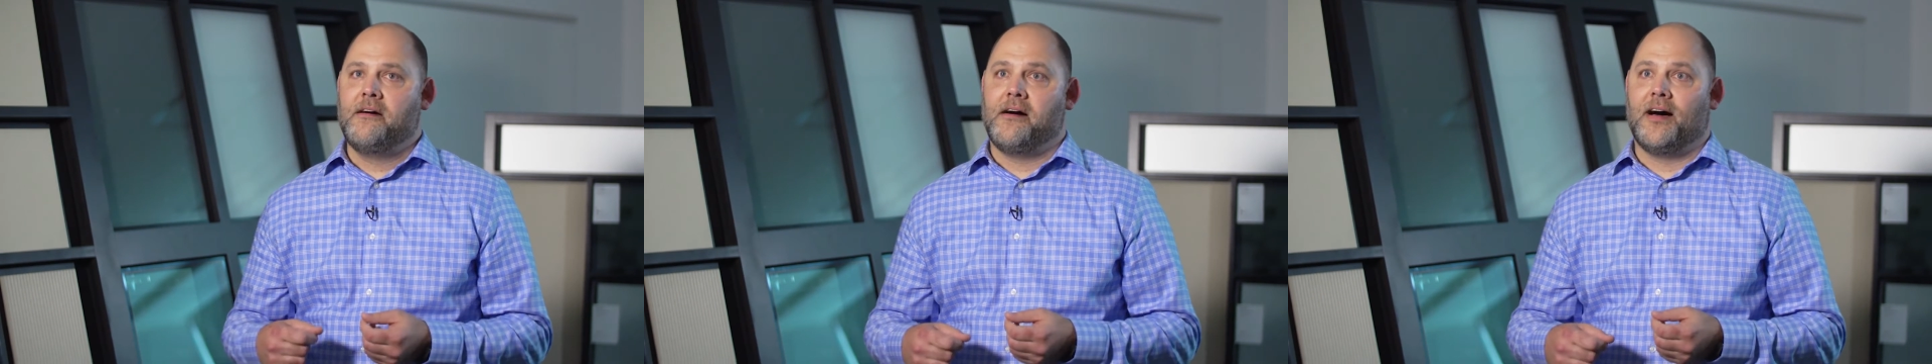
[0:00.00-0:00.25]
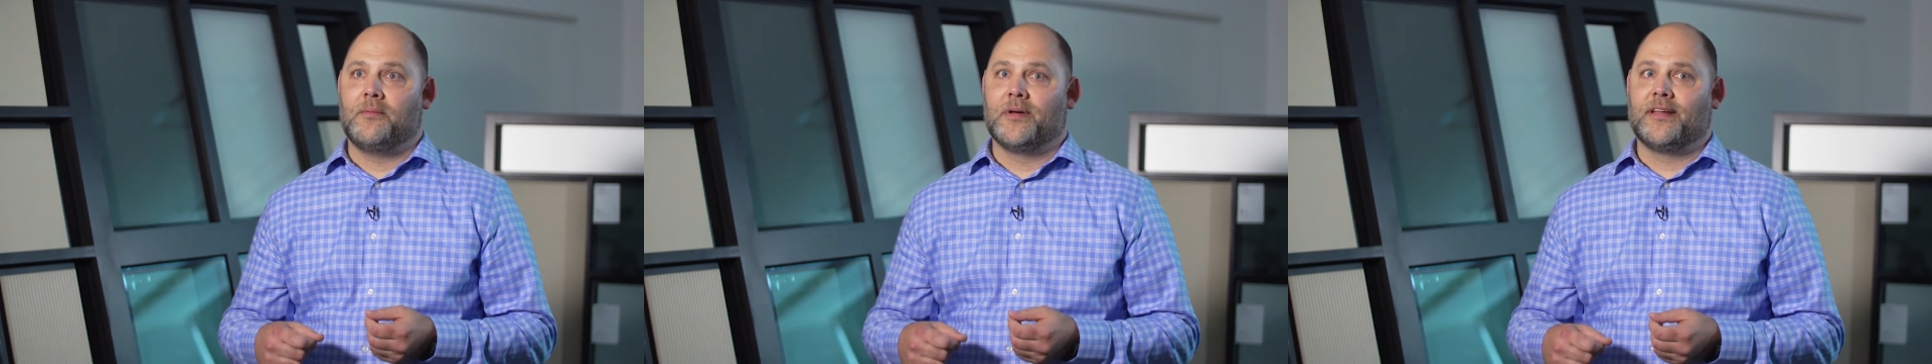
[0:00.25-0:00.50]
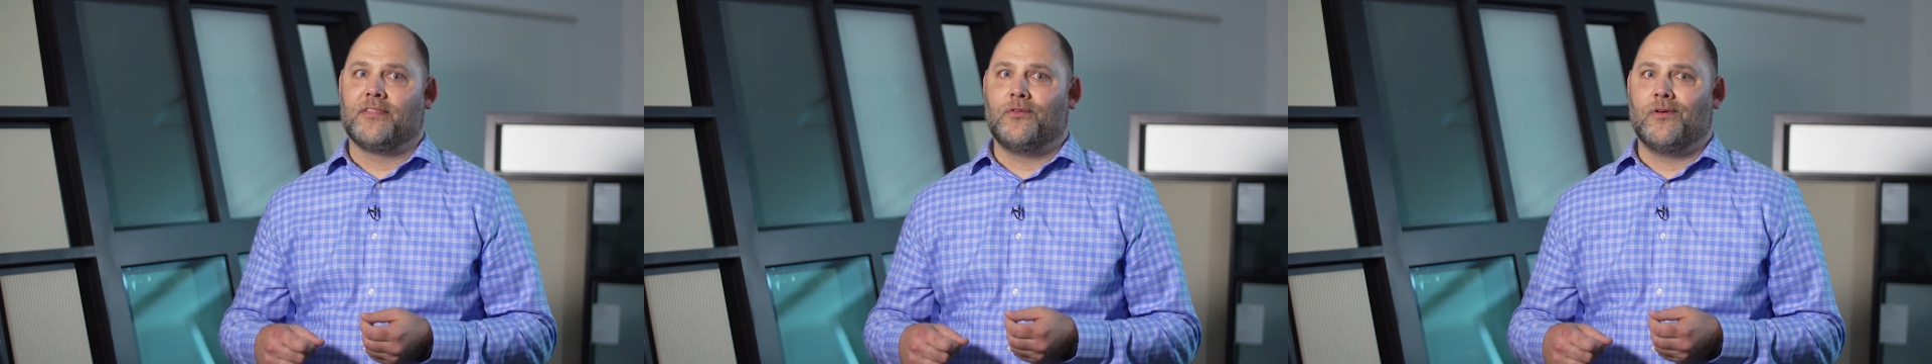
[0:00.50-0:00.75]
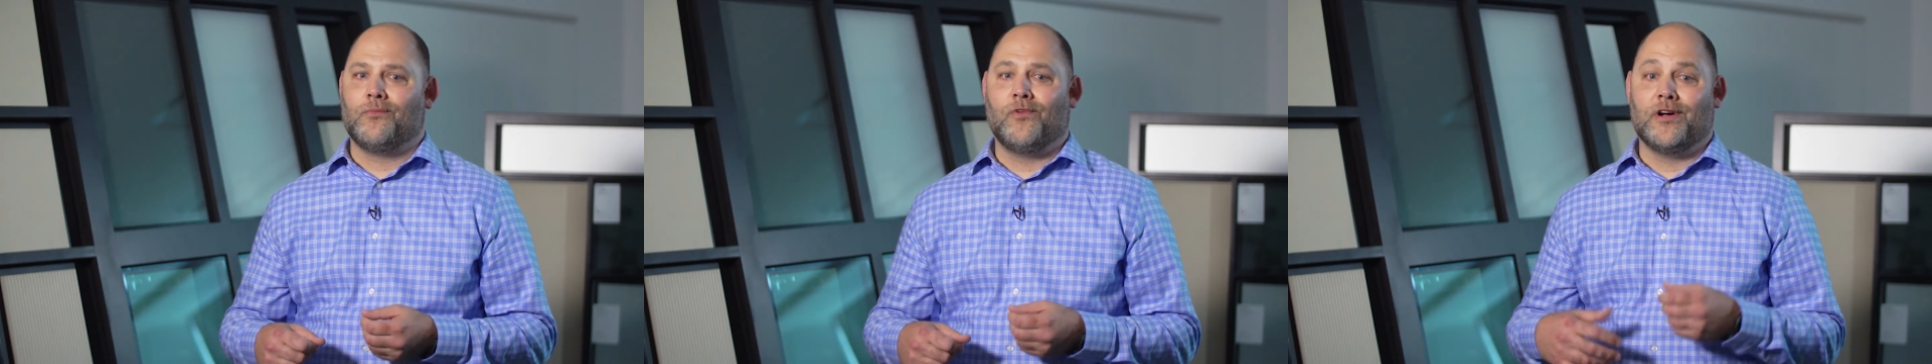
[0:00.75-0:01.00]
Another
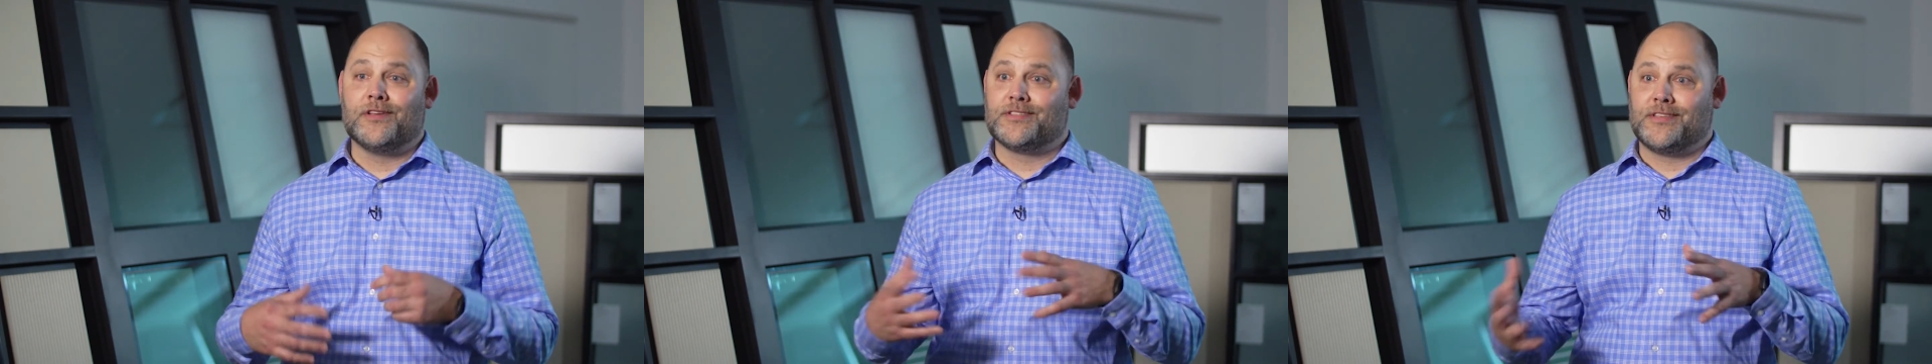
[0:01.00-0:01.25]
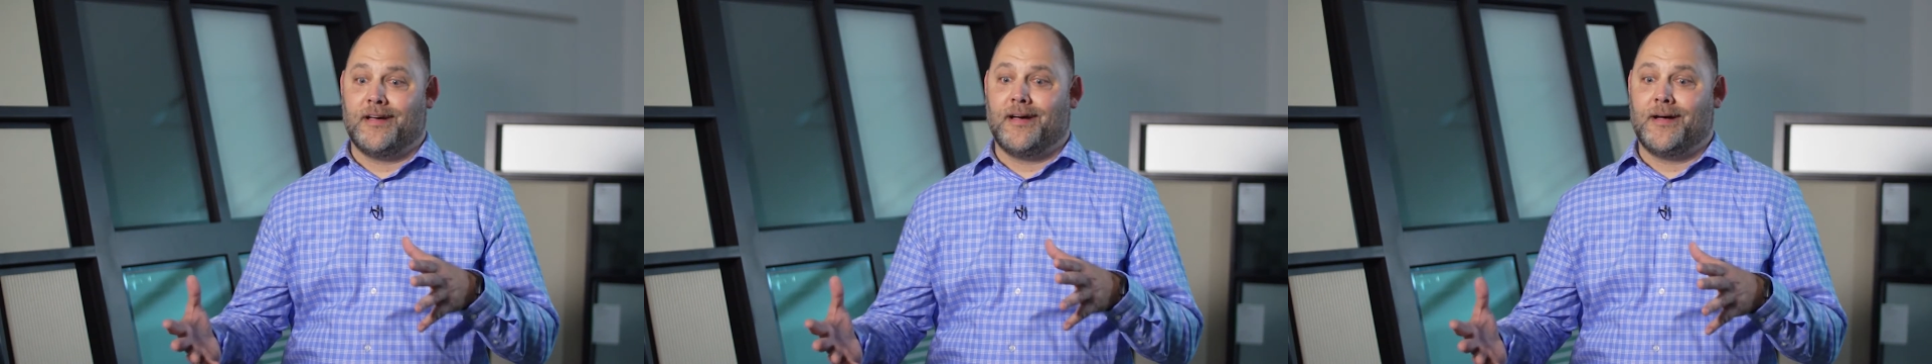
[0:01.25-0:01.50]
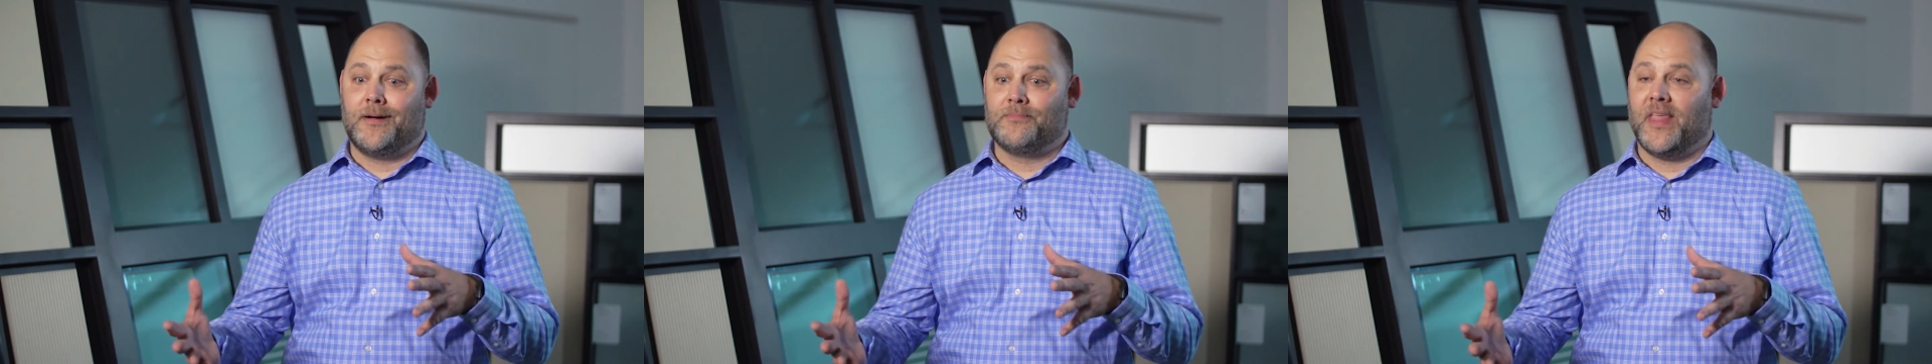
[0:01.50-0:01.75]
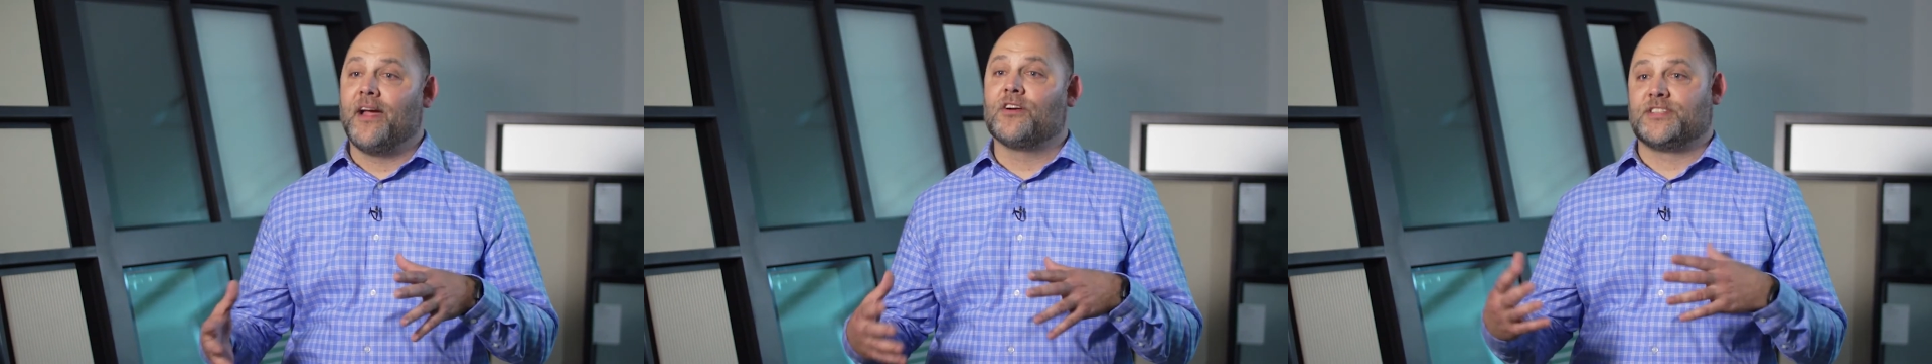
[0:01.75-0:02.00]
one was
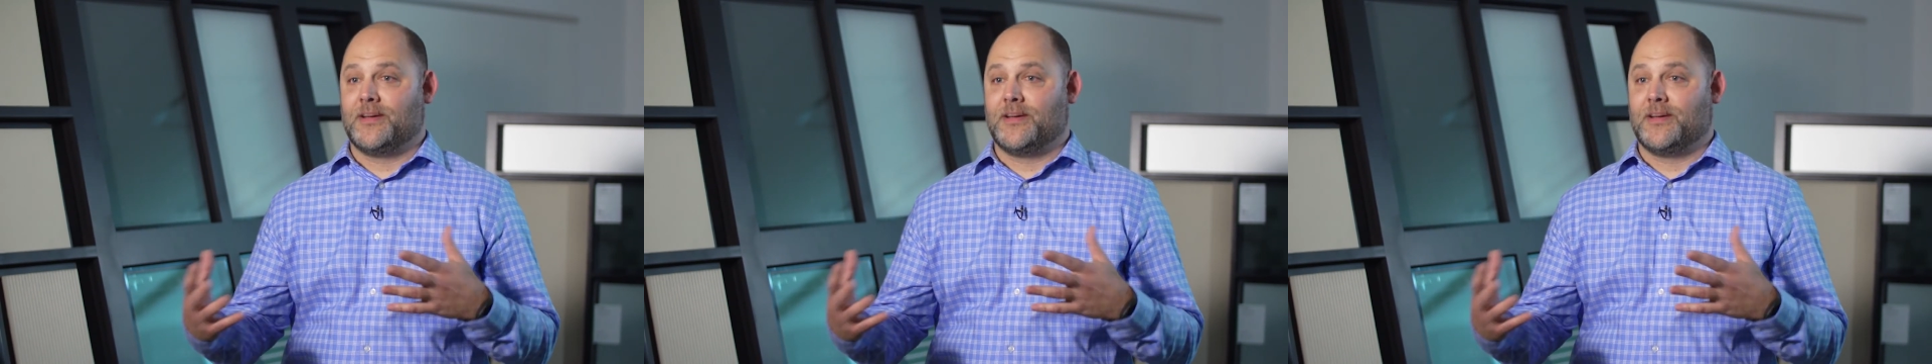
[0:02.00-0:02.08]
air